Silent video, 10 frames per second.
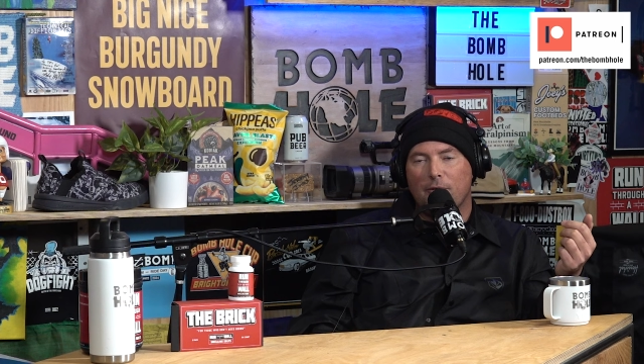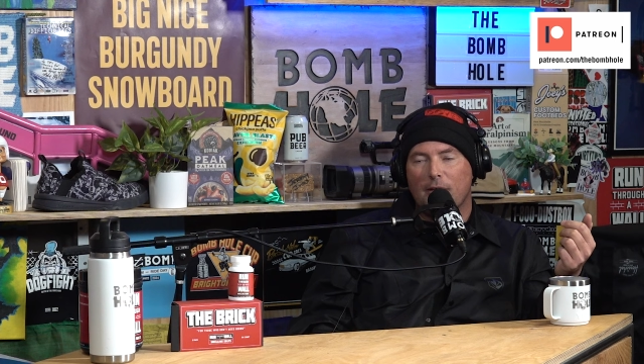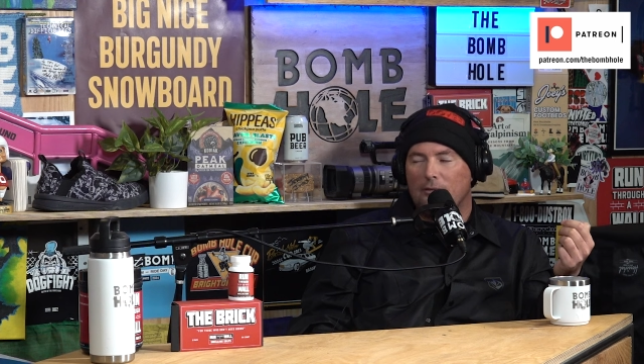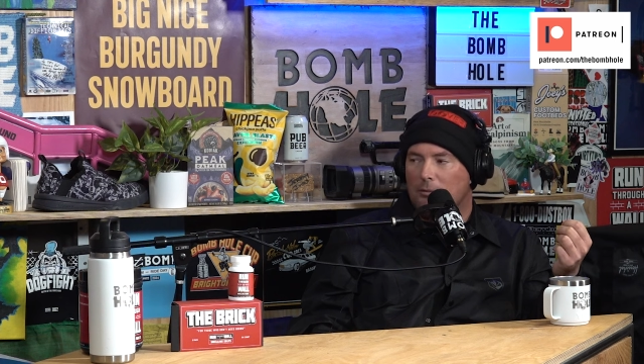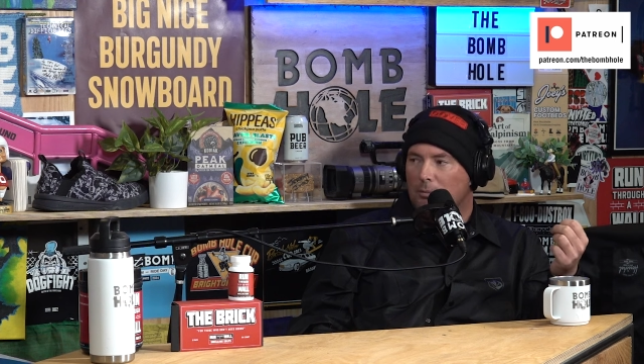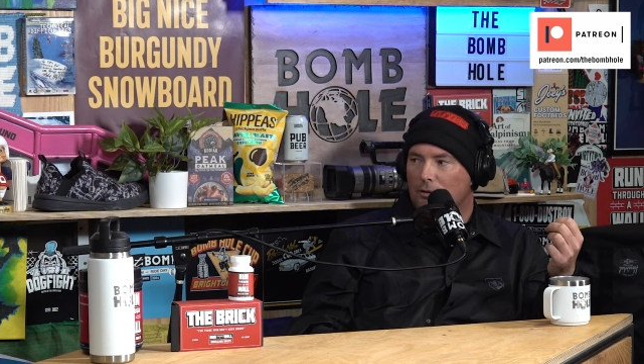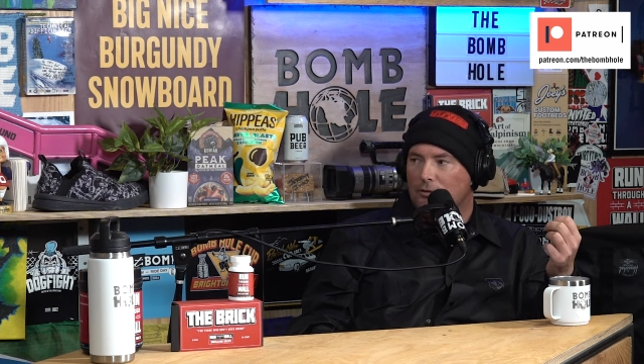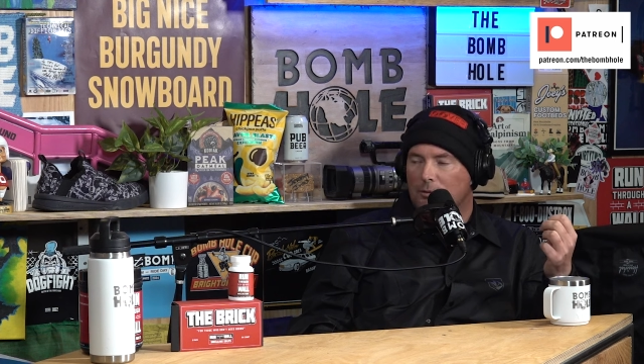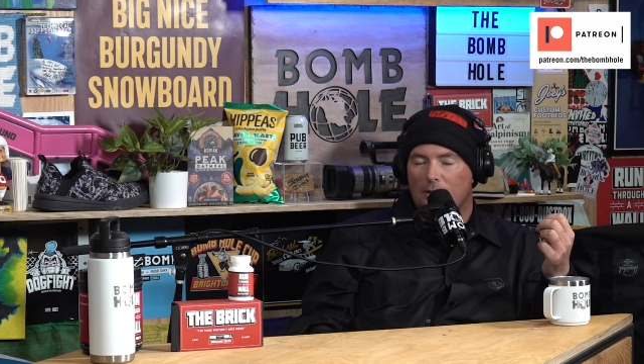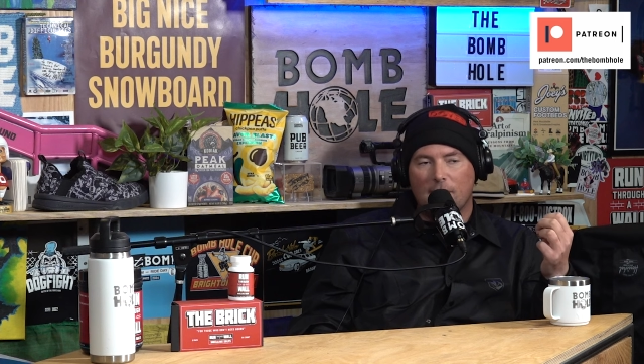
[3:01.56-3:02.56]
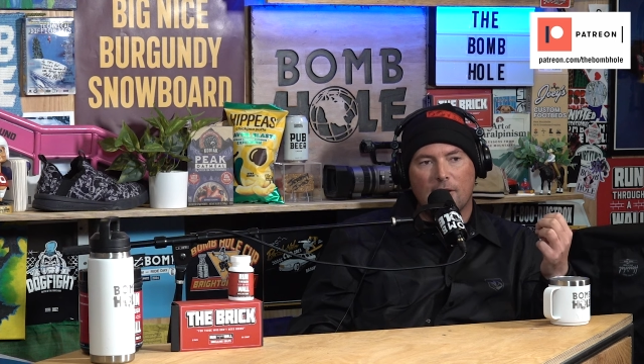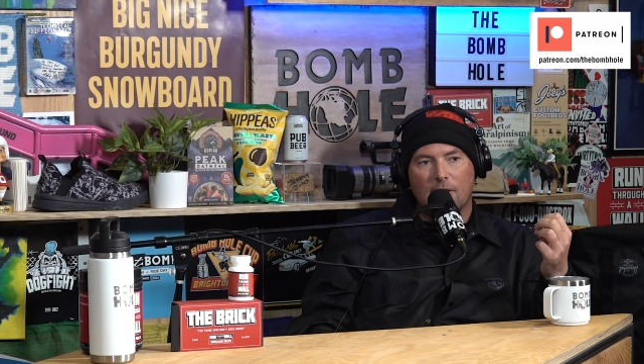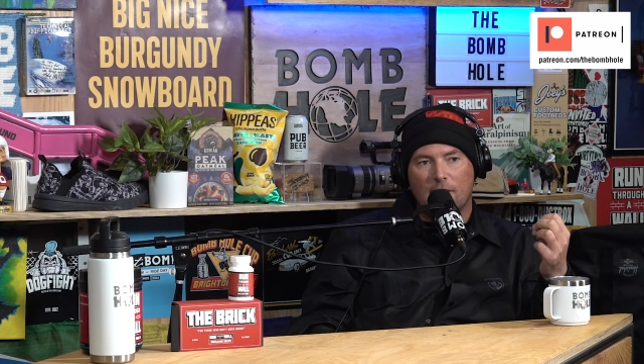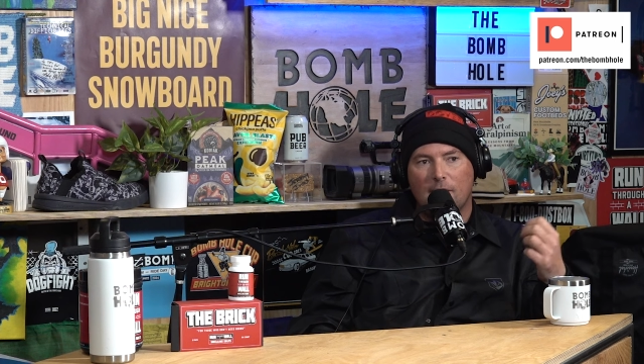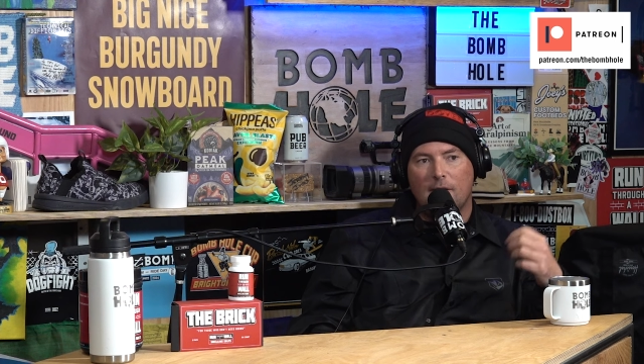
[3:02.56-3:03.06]
progressive approach to it, I
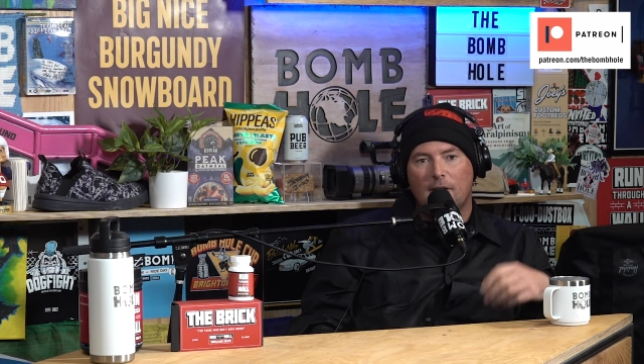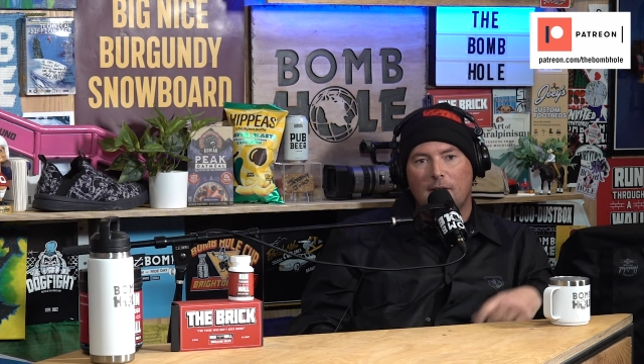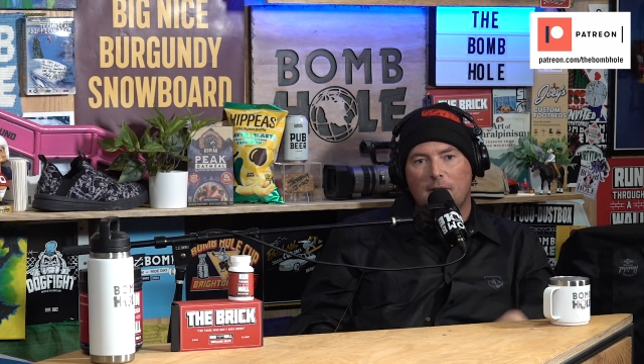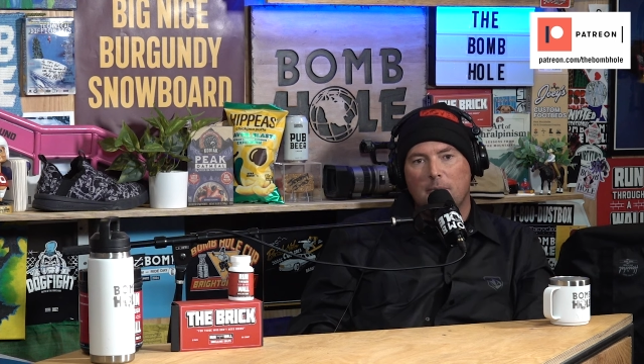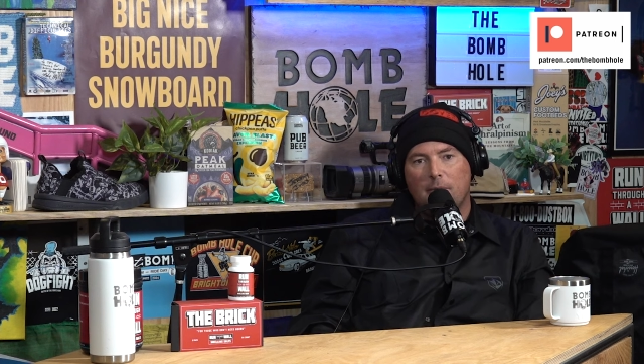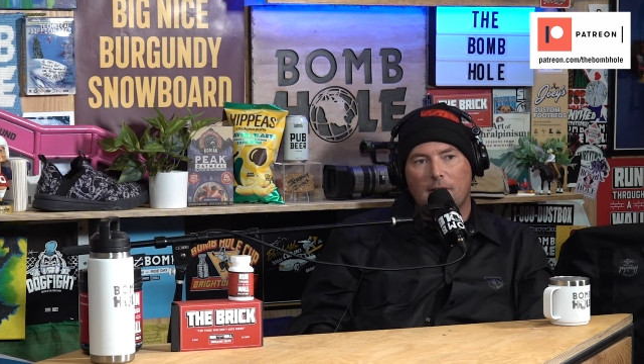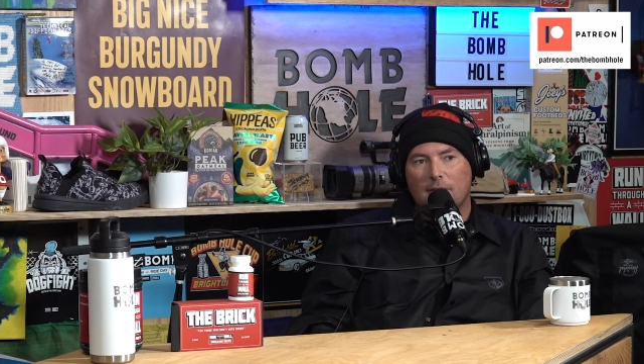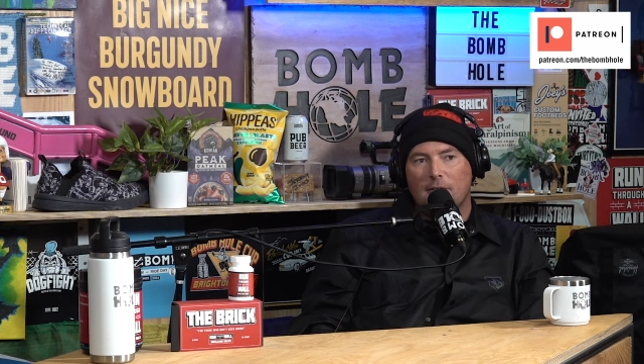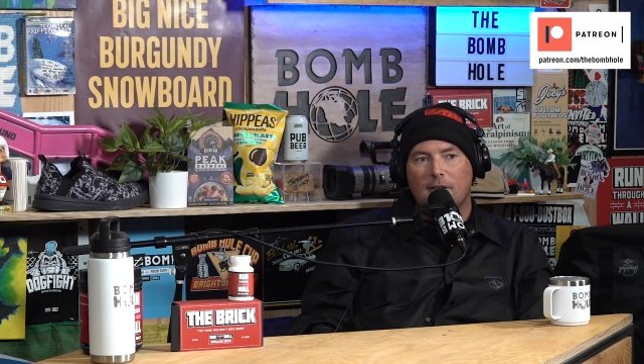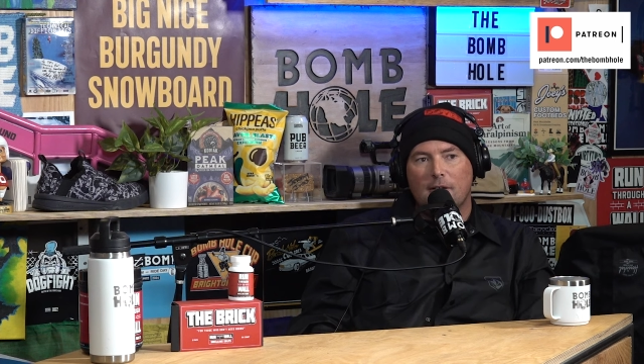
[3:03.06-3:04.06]
think. But